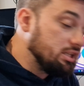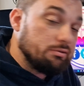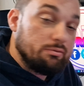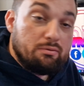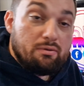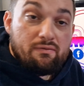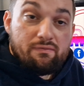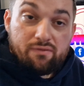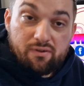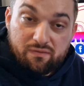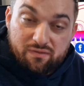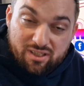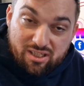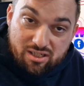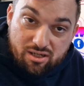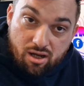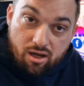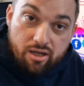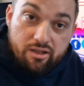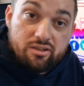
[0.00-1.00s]
of
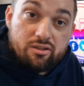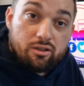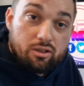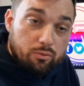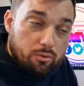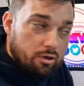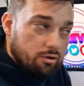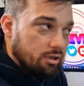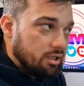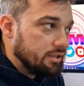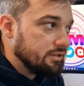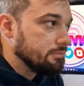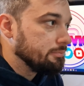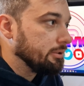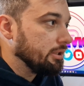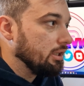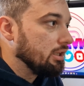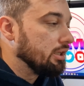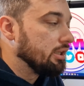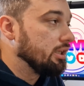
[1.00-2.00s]
59. So they were a little bit
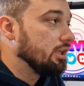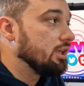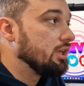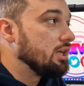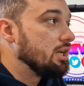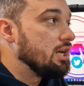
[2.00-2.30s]
higher.